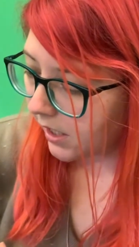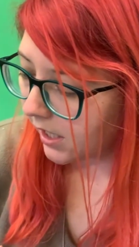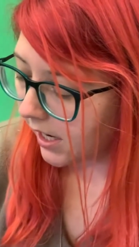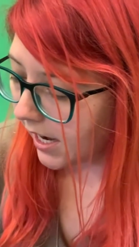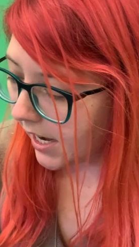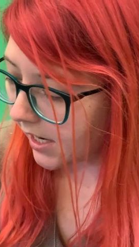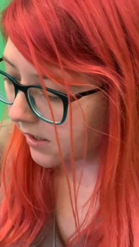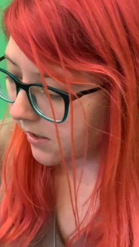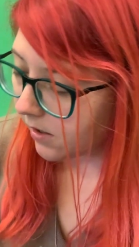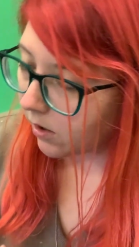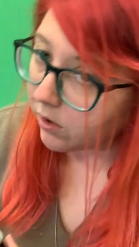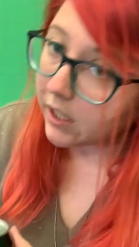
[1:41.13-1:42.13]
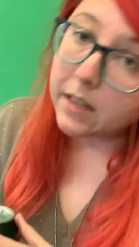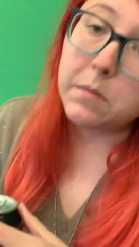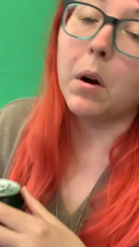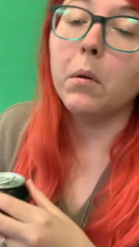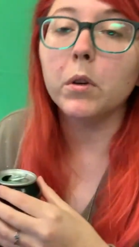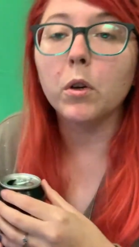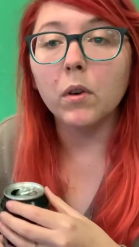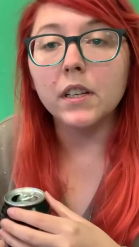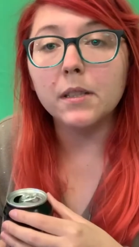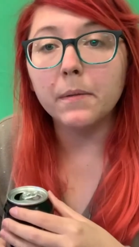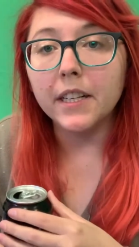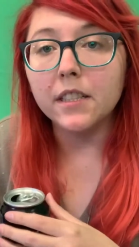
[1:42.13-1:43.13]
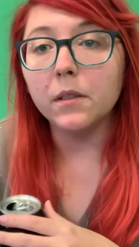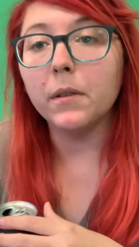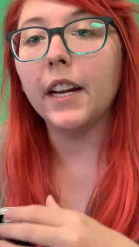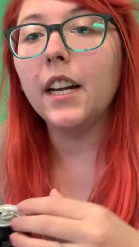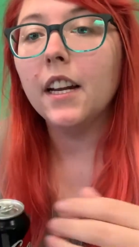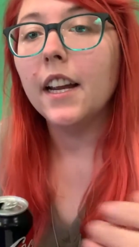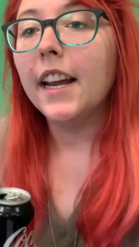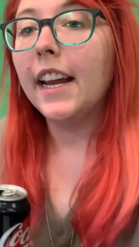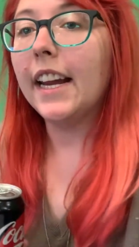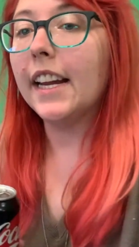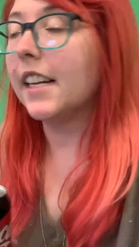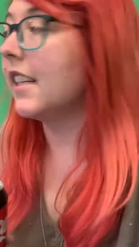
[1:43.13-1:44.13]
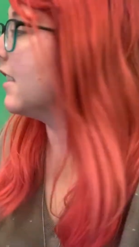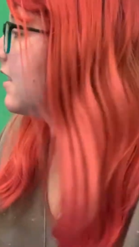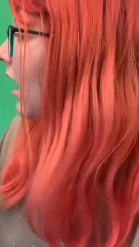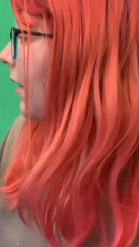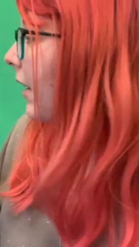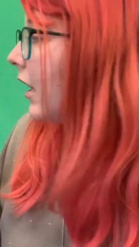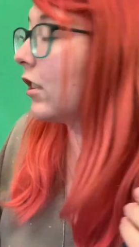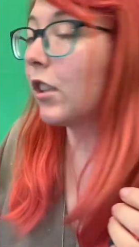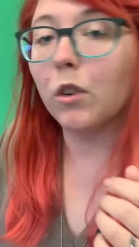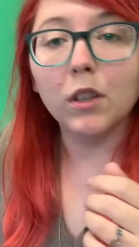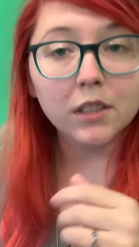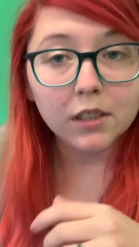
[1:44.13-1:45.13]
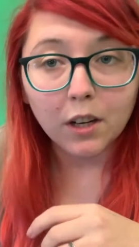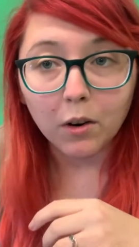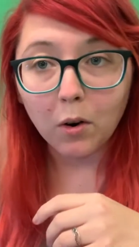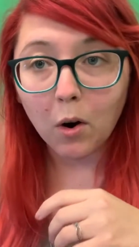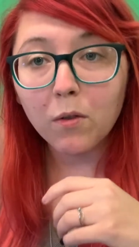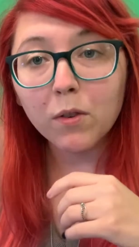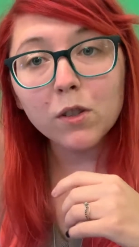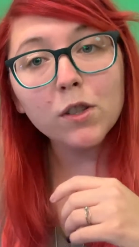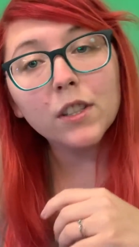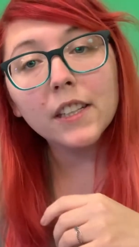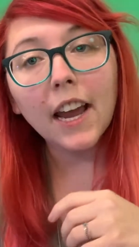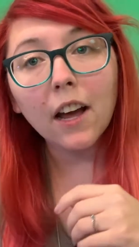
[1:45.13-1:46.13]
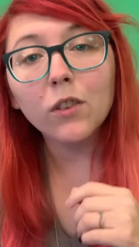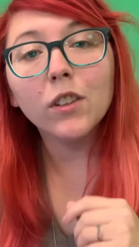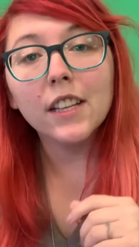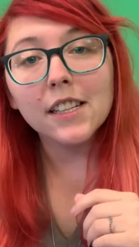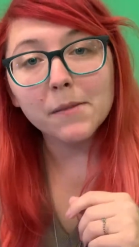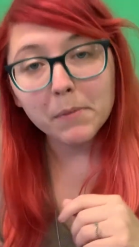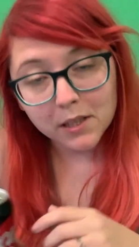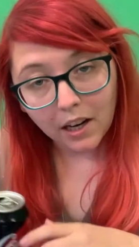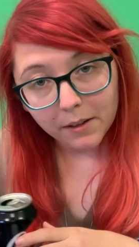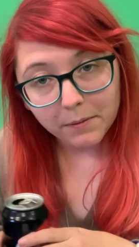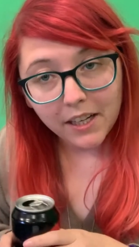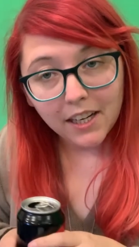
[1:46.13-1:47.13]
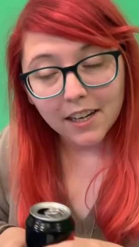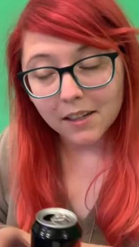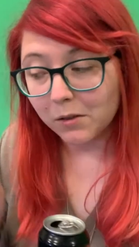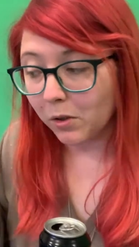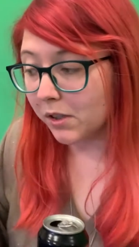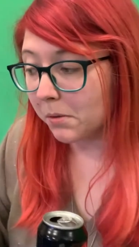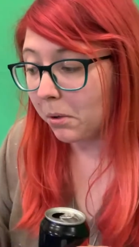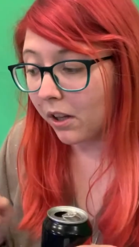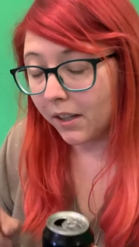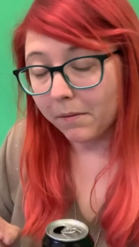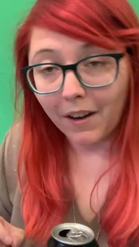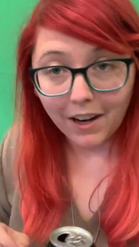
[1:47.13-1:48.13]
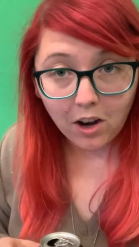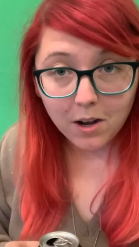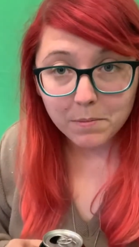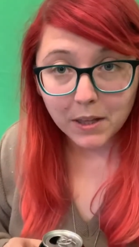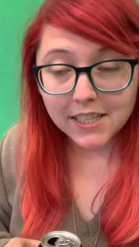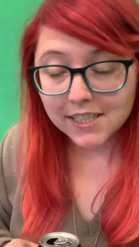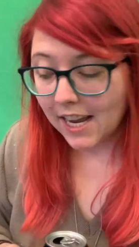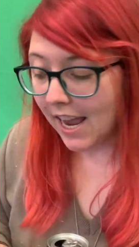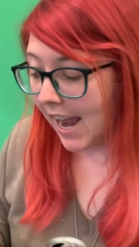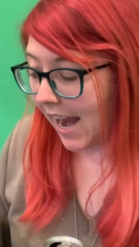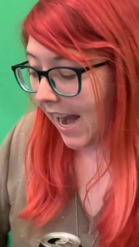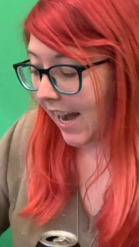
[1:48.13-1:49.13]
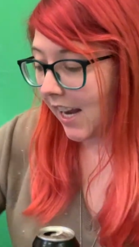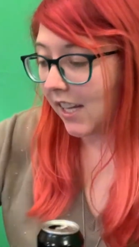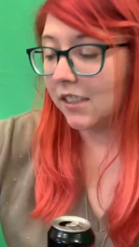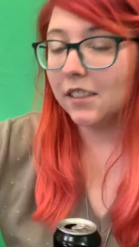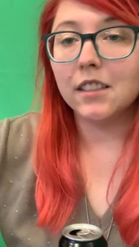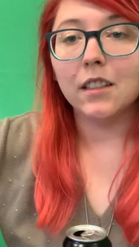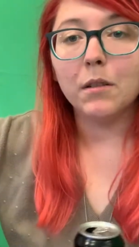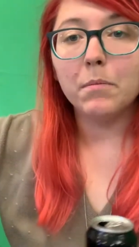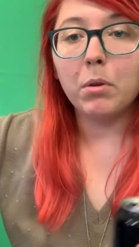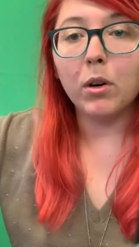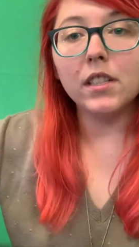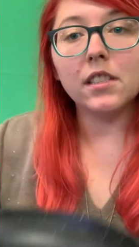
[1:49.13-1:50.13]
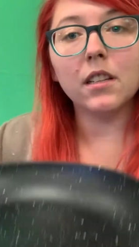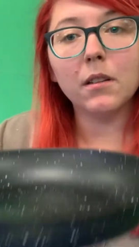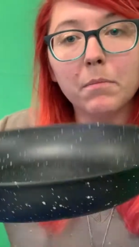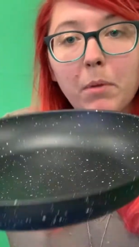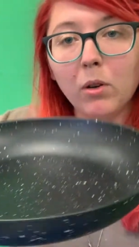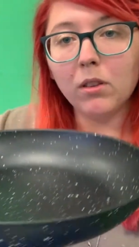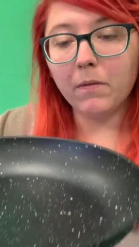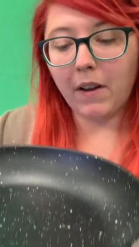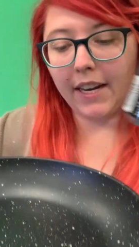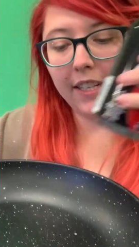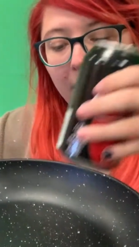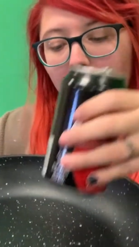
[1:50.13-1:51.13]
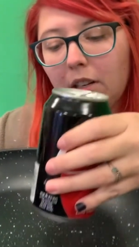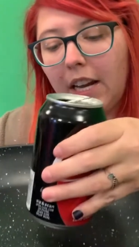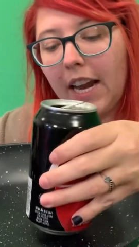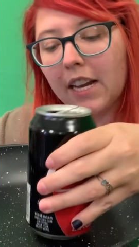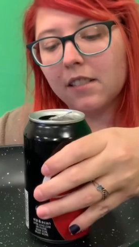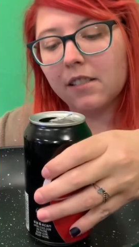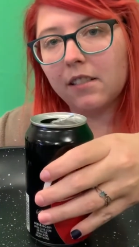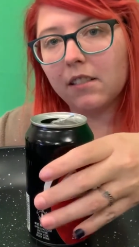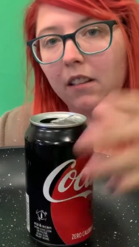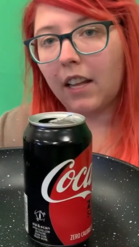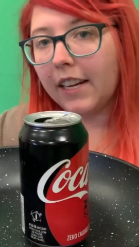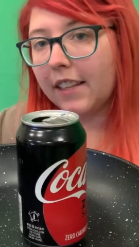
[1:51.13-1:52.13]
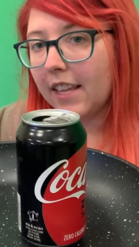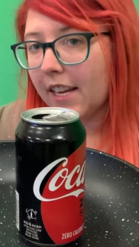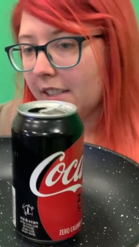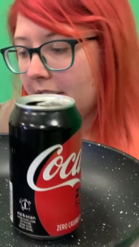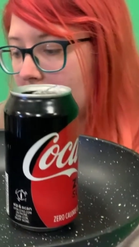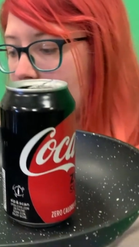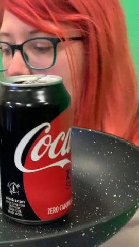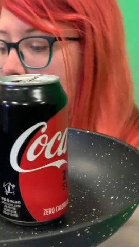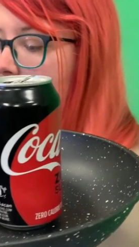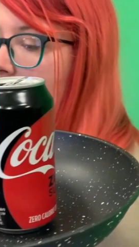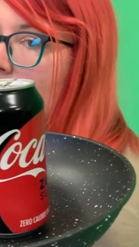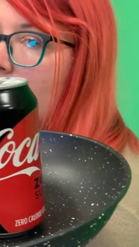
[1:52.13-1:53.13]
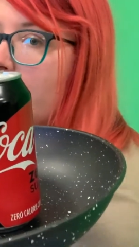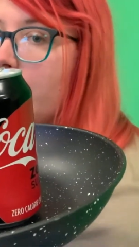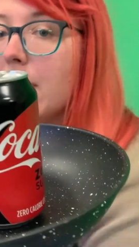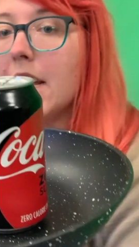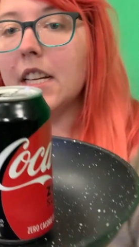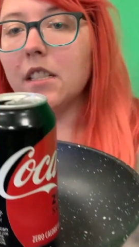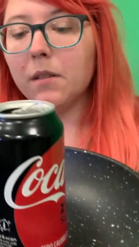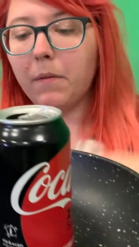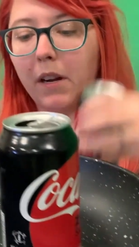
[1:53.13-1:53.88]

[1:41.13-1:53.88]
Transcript: And so then what we're going to be doing is I'm actually going to go over to the counter that's beside me, and I'm going to plug in my hot plate and put both of my soda cans like this into my